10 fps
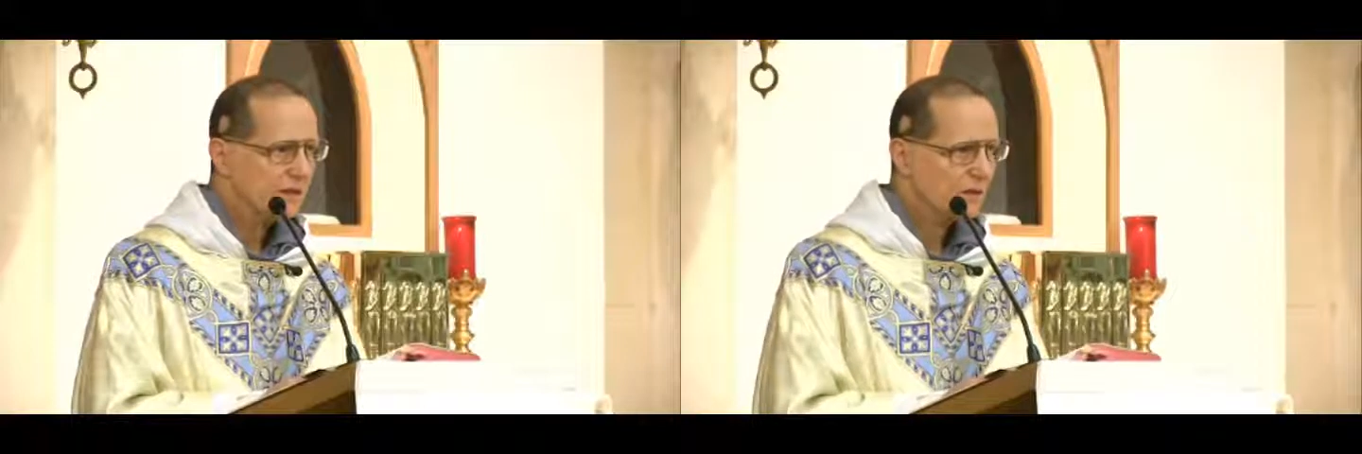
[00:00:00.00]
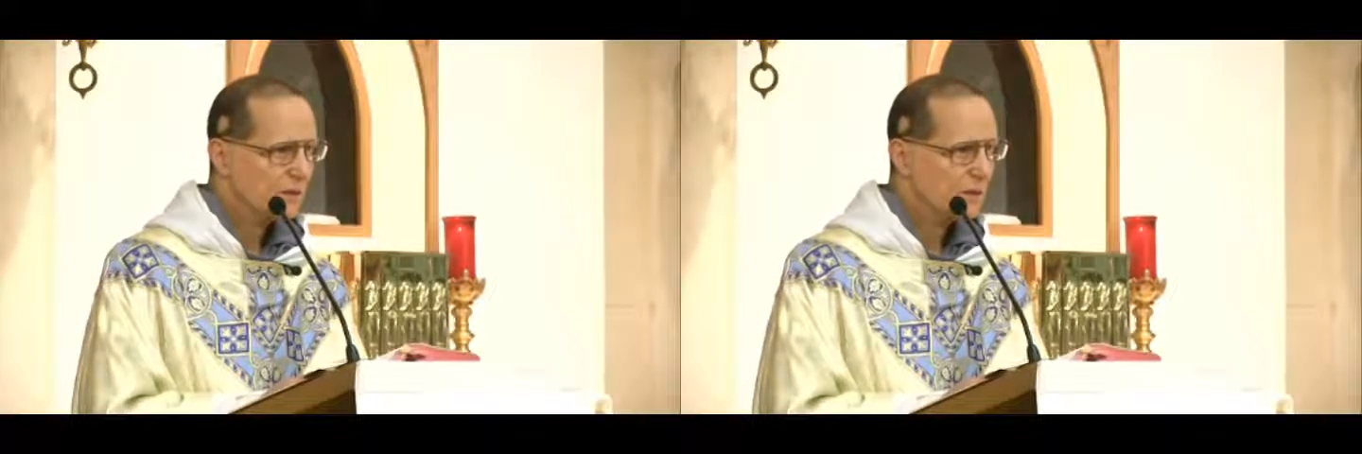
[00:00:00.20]

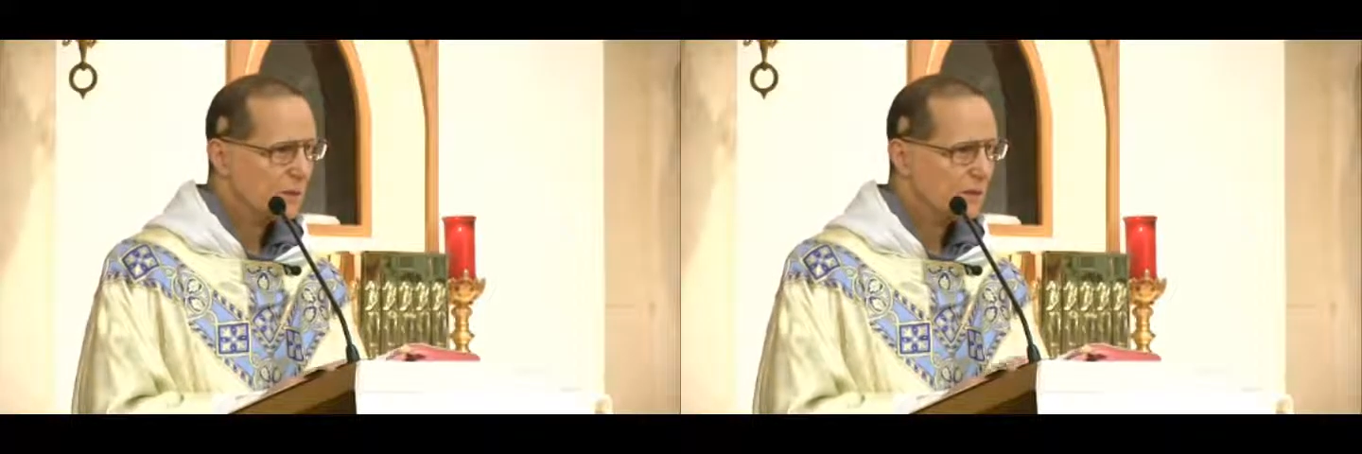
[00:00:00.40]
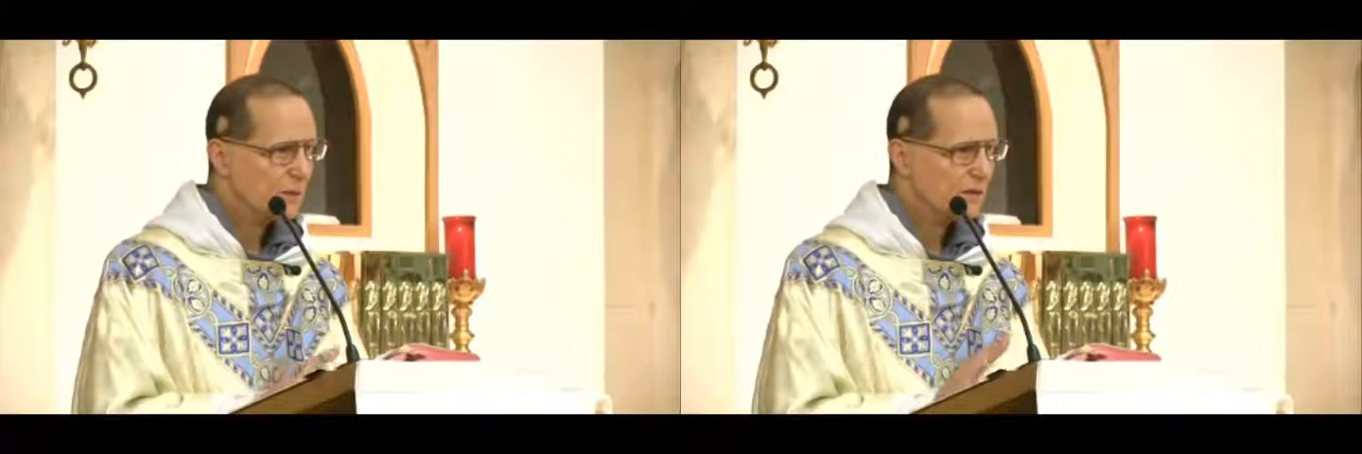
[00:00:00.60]
which is
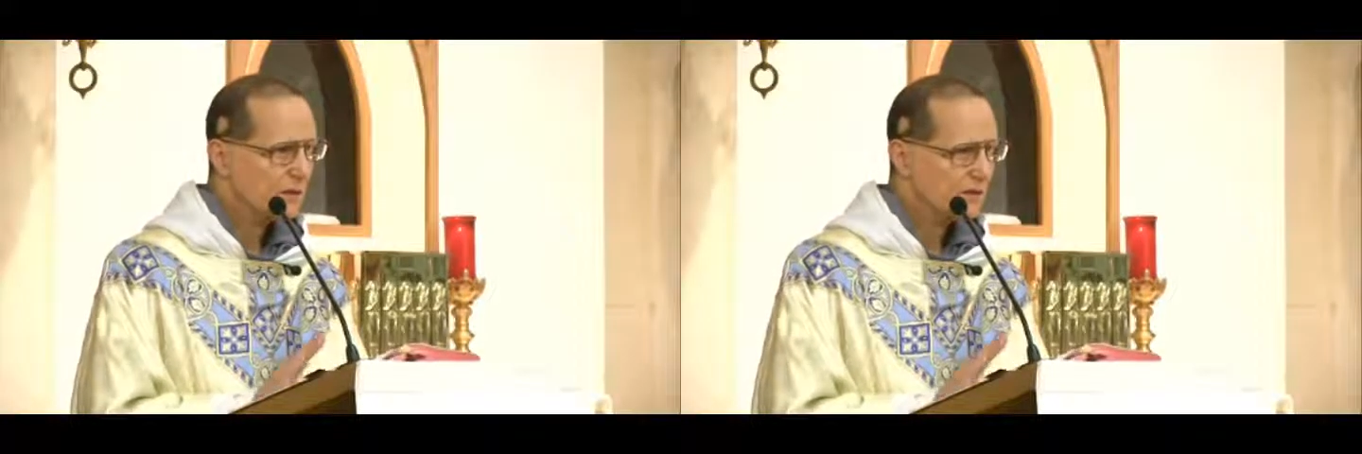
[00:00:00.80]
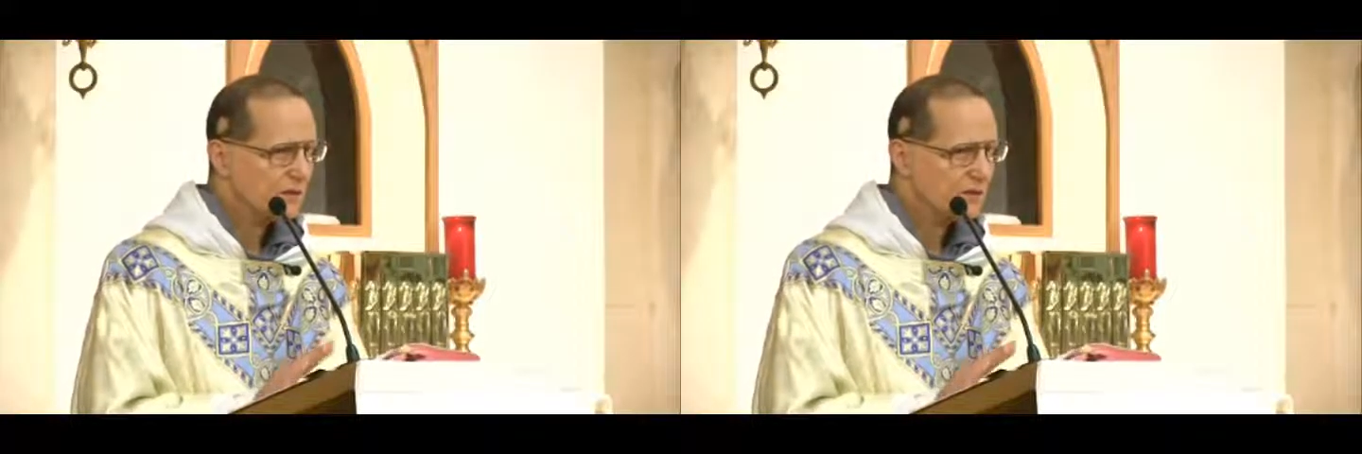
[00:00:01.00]
perhaps the
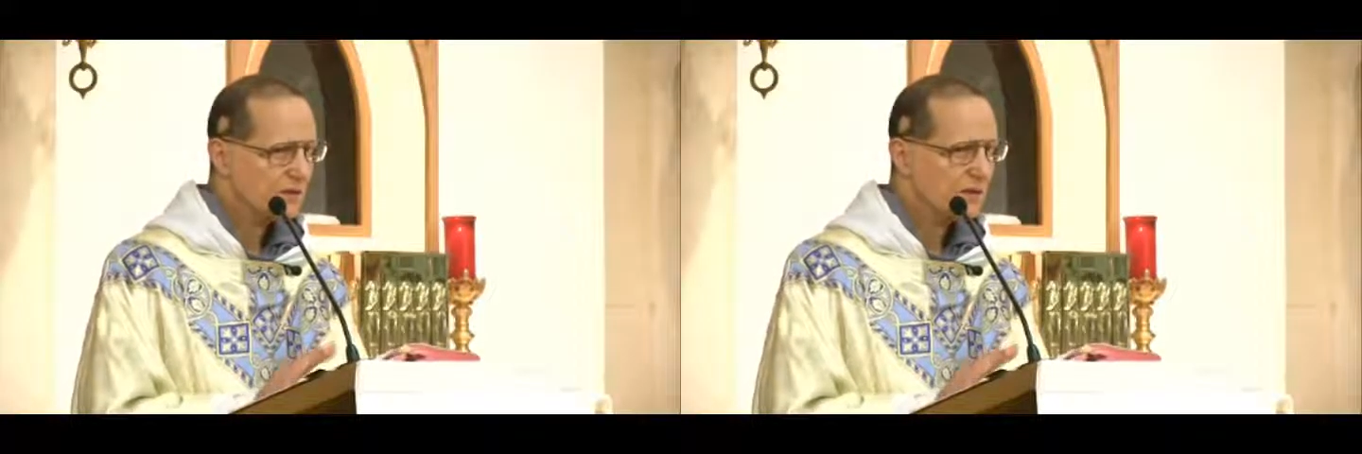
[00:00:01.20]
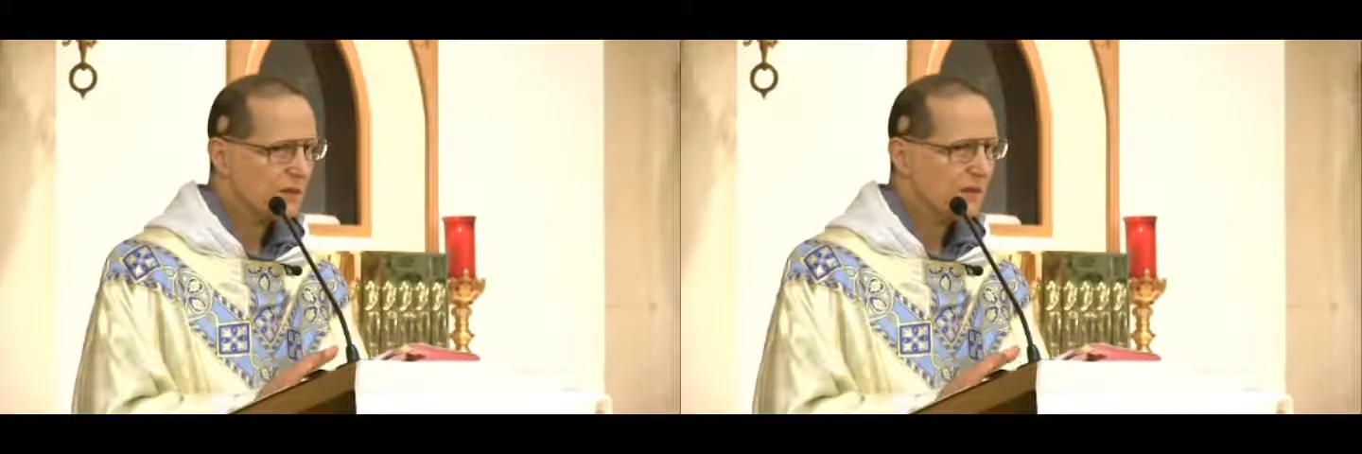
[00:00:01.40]

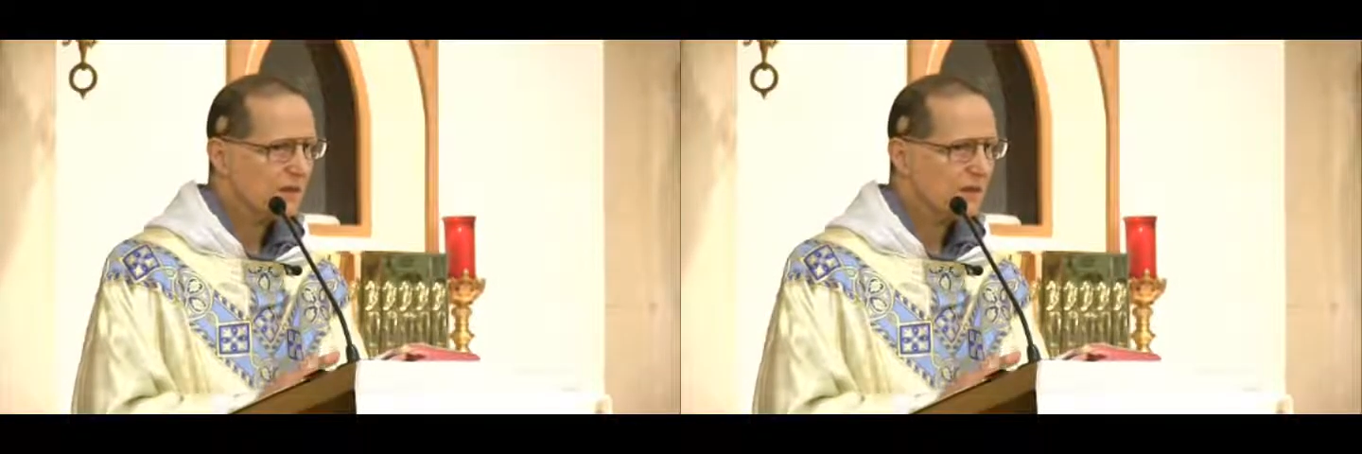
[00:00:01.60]
first